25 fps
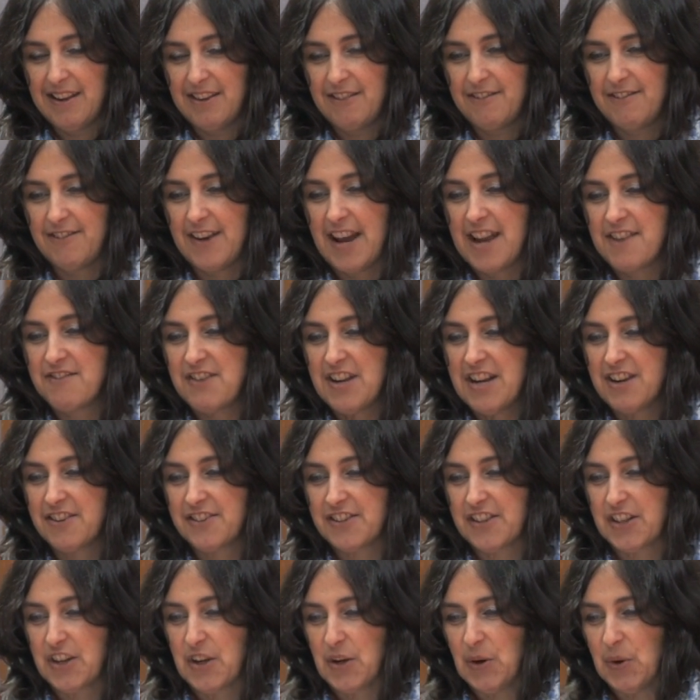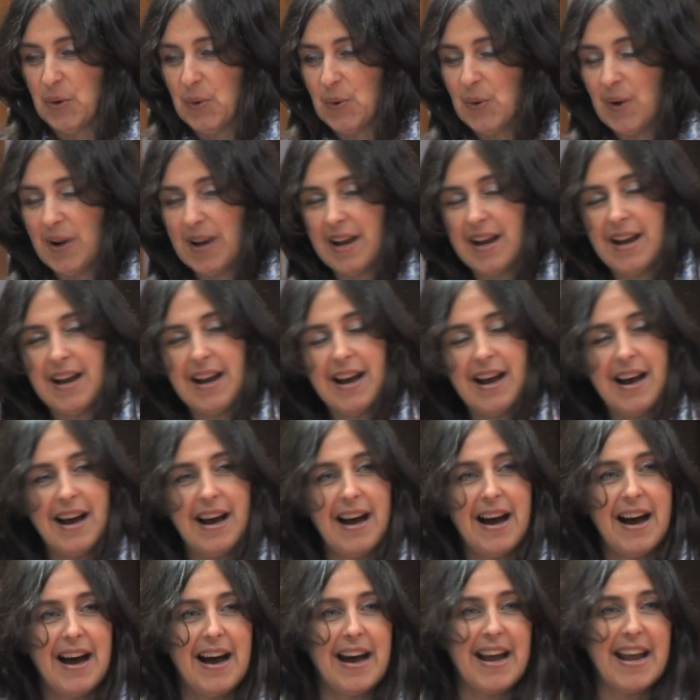5 years ago,
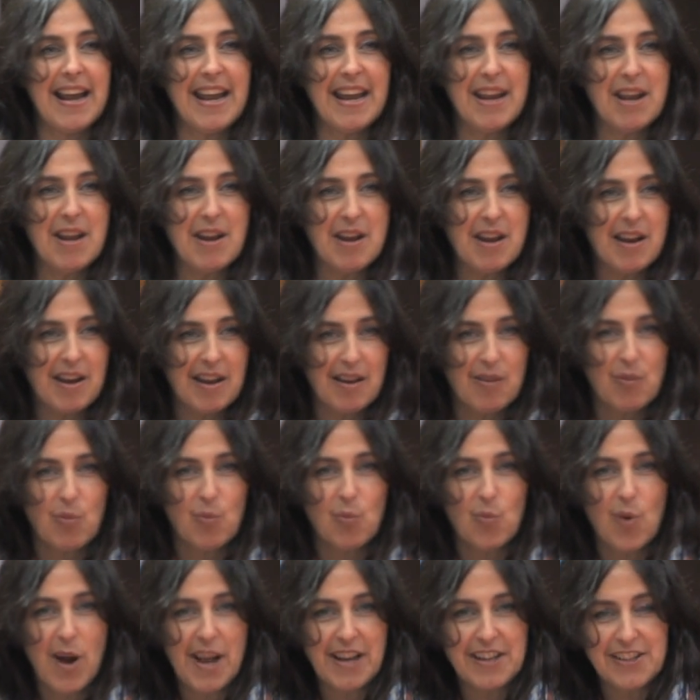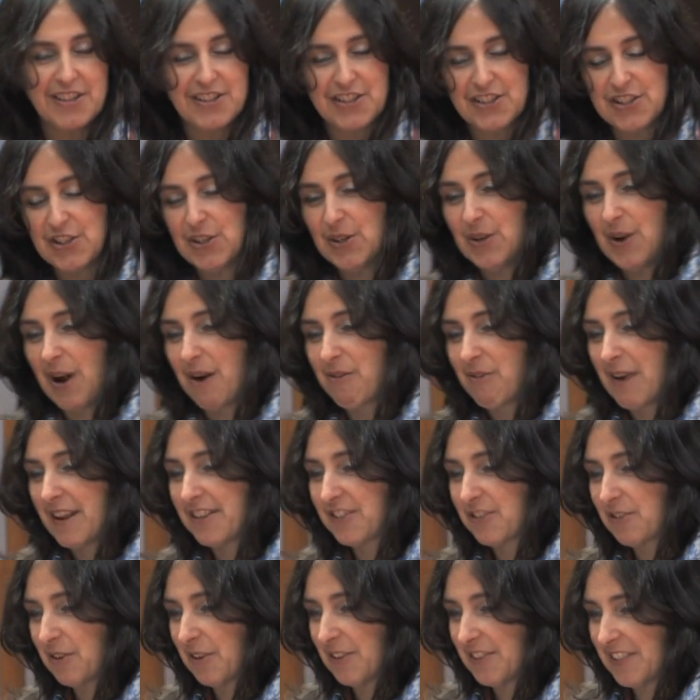I went to a
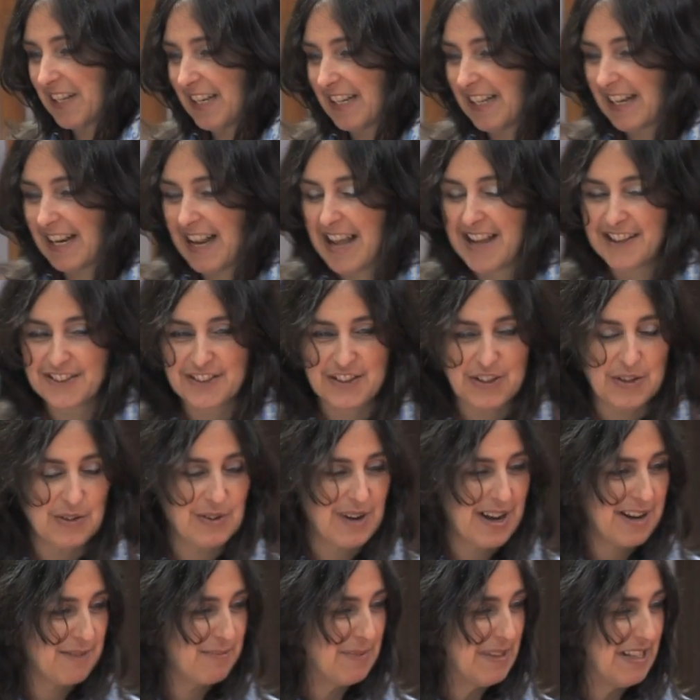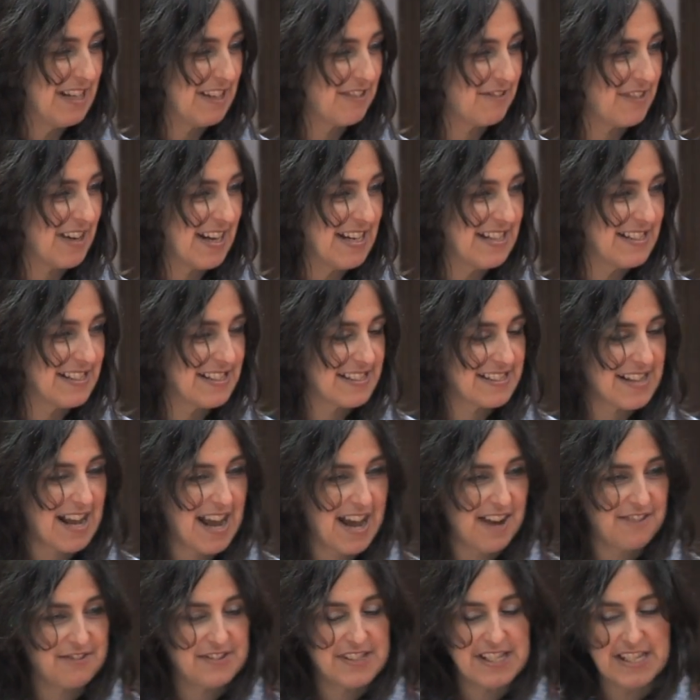restaurant in Glasgow. I'd been invited to
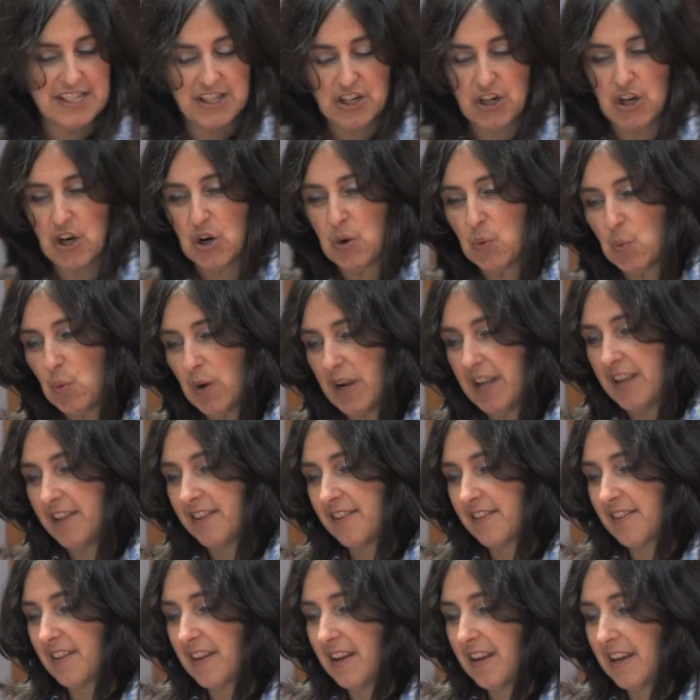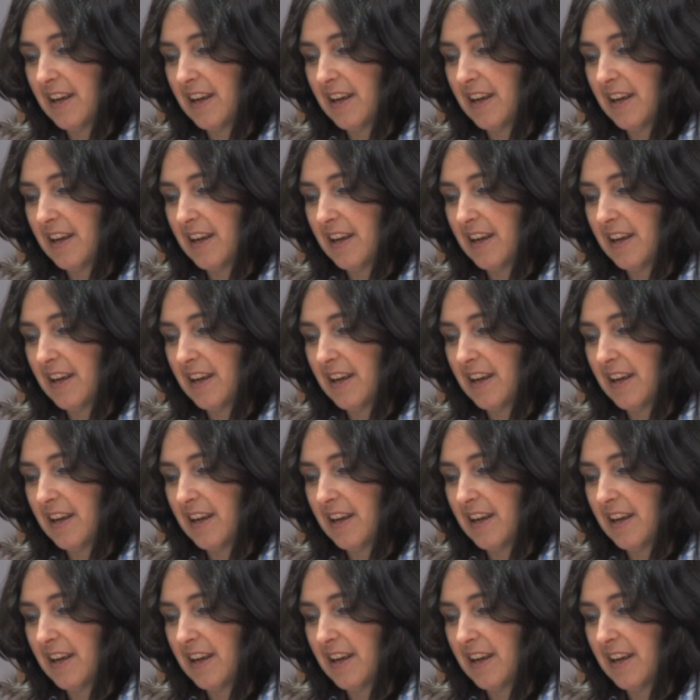have dinner with